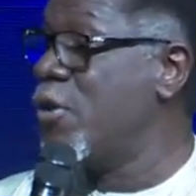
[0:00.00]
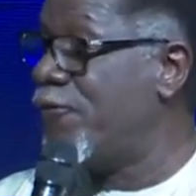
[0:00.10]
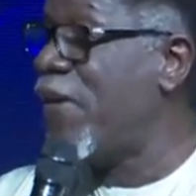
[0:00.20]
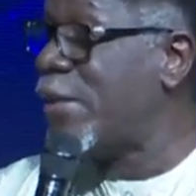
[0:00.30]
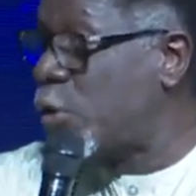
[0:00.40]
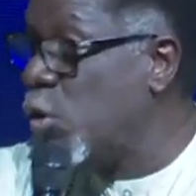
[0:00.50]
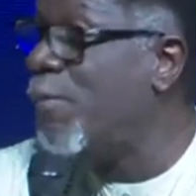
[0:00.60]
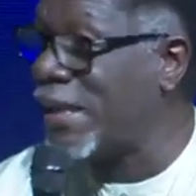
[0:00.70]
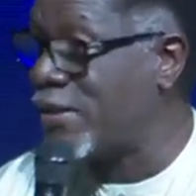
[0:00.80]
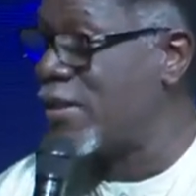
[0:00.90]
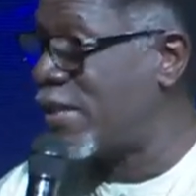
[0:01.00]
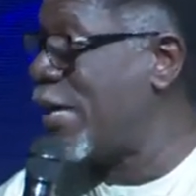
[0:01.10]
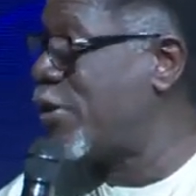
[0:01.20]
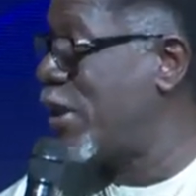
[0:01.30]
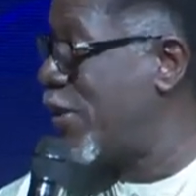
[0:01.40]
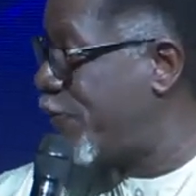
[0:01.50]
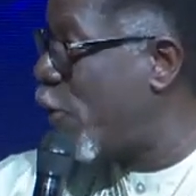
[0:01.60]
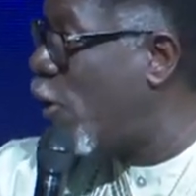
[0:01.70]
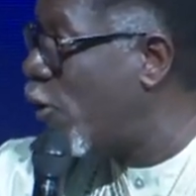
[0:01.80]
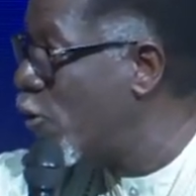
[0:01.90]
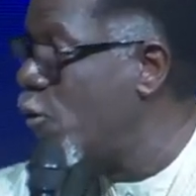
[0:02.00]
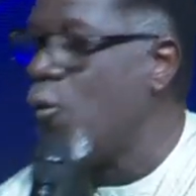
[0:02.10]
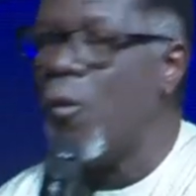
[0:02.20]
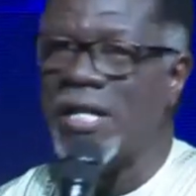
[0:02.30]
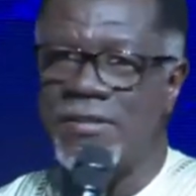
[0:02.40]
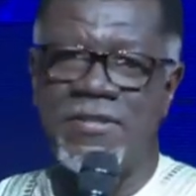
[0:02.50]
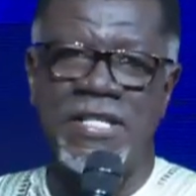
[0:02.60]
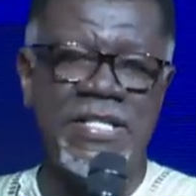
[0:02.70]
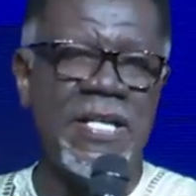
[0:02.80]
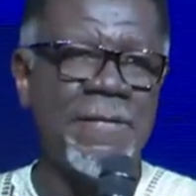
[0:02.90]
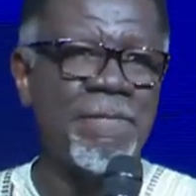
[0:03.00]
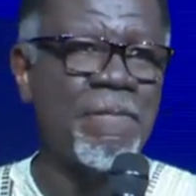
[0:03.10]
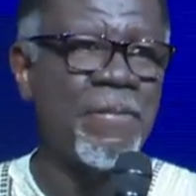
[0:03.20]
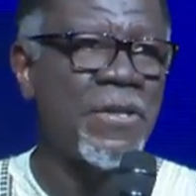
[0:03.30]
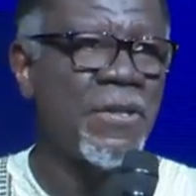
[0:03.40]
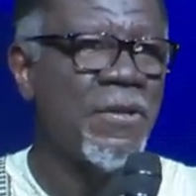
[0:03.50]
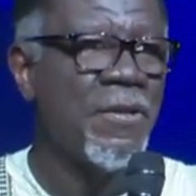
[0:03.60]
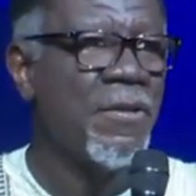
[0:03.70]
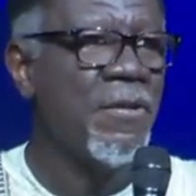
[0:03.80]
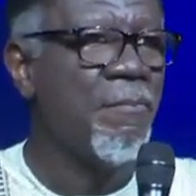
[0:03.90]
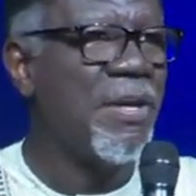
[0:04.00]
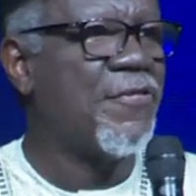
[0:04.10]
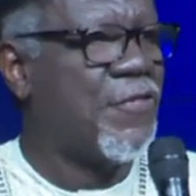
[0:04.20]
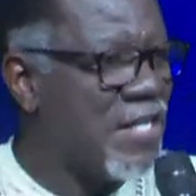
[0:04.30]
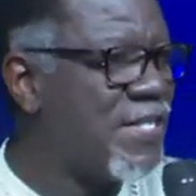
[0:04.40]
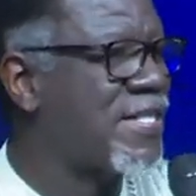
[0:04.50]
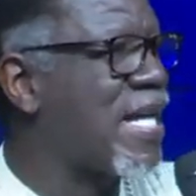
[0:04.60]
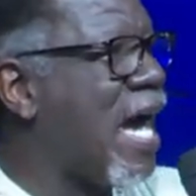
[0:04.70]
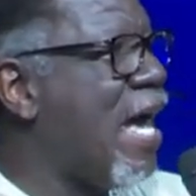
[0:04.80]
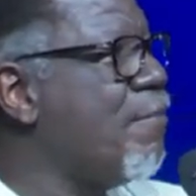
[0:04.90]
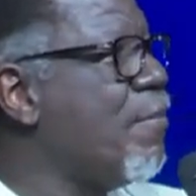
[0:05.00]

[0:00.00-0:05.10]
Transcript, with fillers: fight two battles actually for one city. But this time,